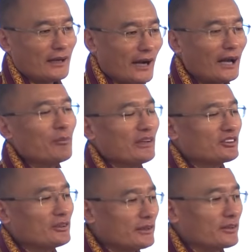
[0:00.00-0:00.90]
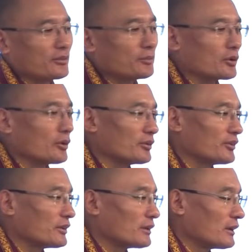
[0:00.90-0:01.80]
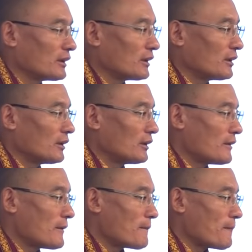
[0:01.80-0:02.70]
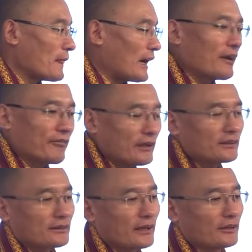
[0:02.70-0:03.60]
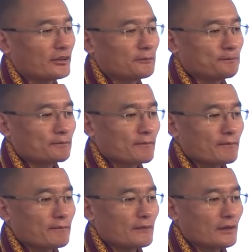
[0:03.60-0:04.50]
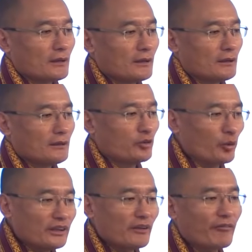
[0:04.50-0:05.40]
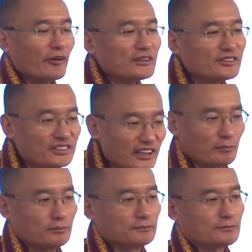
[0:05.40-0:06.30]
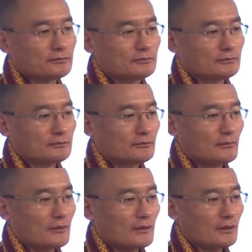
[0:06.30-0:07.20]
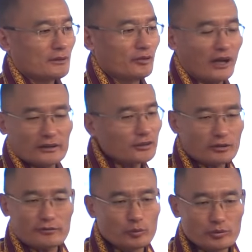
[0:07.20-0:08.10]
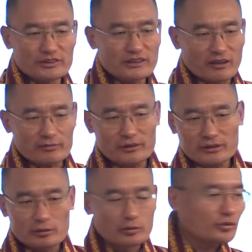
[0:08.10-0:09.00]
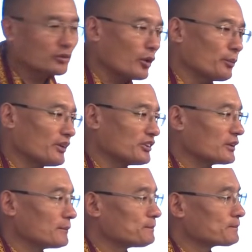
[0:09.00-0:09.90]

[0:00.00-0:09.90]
I mention this because I felt that during the first term, regardless of who's in government, who's in opposition,